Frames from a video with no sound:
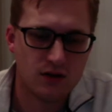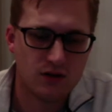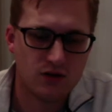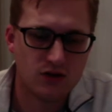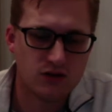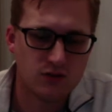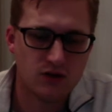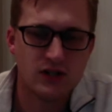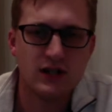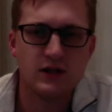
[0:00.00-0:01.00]
just
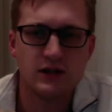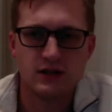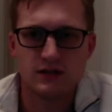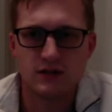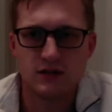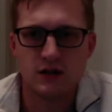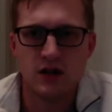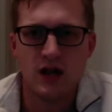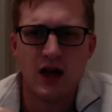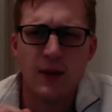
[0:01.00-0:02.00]
really listen.
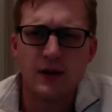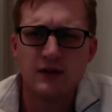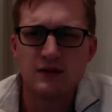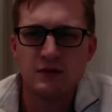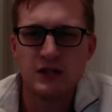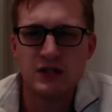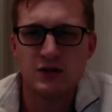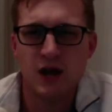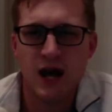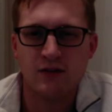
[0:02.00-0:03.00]
And that doesn't mean that
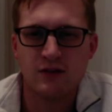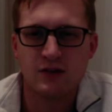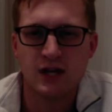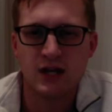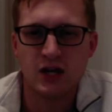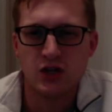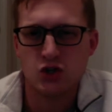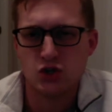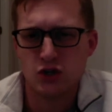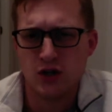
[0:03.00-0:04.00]
you have to like
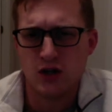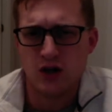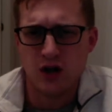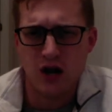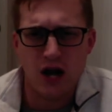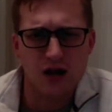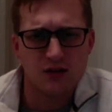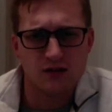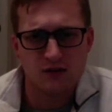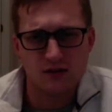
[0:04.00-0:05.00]
just not
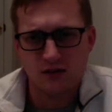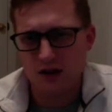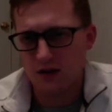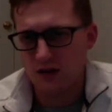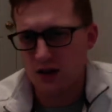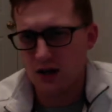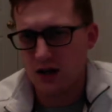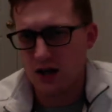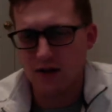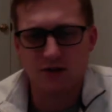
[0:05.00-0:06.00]

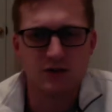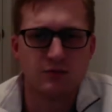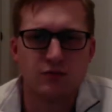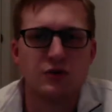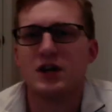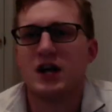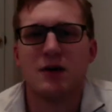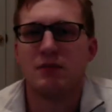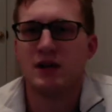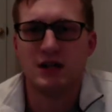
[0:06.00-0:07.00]
ever bring
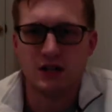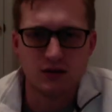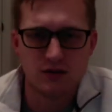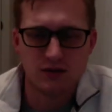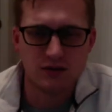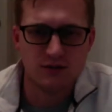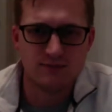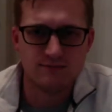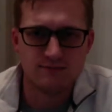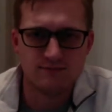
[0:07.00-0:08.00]
up any
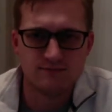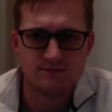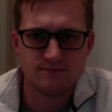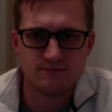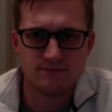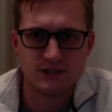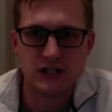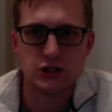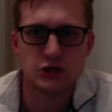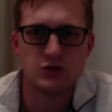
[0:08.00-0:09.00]

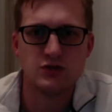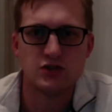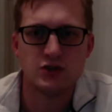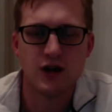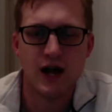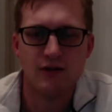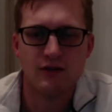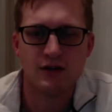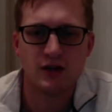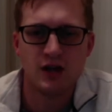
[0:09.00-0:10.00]
issue that you're
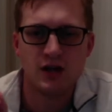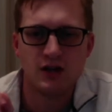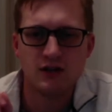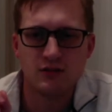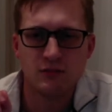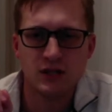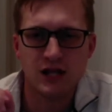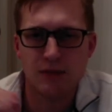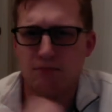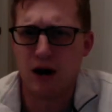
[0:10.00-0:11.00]
having. It doesn't mean
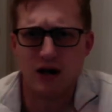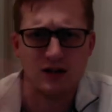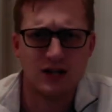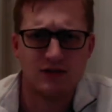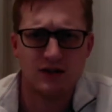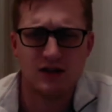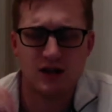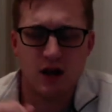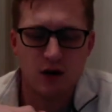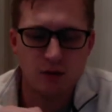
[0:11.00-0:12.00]
like bottling
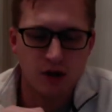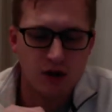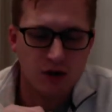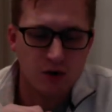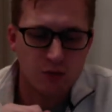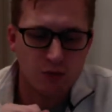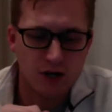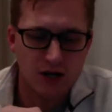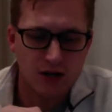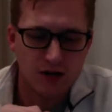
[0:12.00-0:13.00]
everything up,
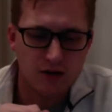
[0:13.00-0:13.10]
but